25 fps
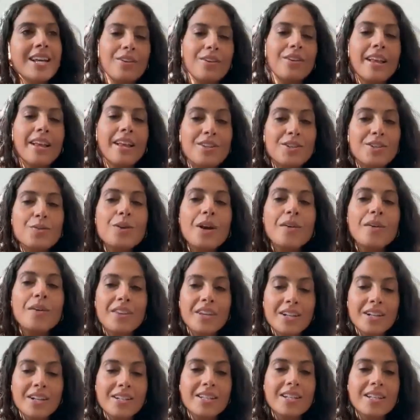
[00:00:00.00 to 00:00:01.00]
and they do
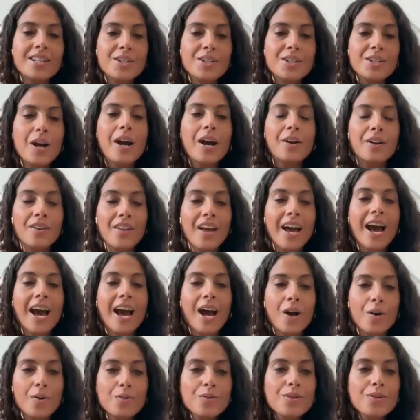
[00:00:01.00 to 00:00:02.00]
have things they do out of the
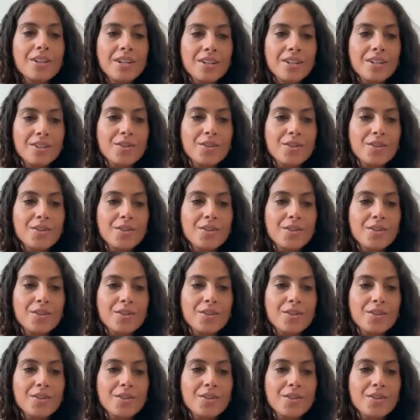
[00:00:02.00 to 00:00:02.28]
house,